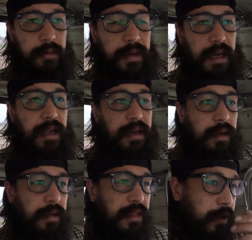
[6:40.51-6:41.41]
We got
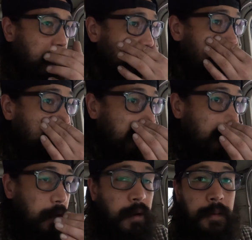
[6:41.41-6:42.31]
30
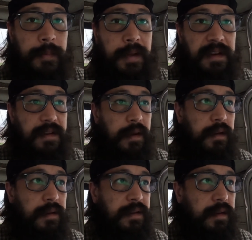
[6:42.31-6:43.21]
over
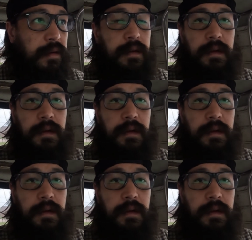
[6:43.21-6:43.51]
pistons.